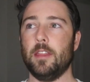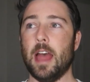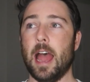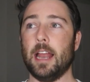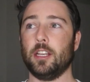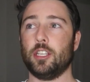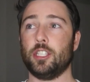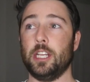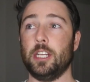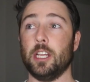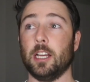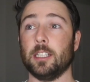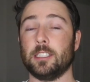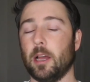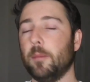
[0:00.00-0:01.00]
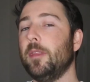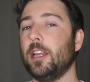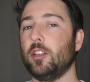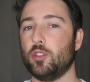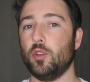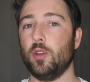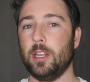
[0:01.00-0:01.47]
that she does
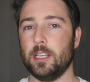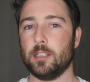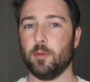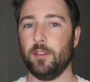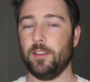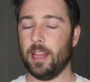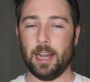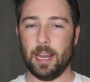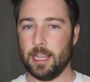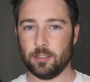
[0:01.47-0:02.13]
something to in this movie that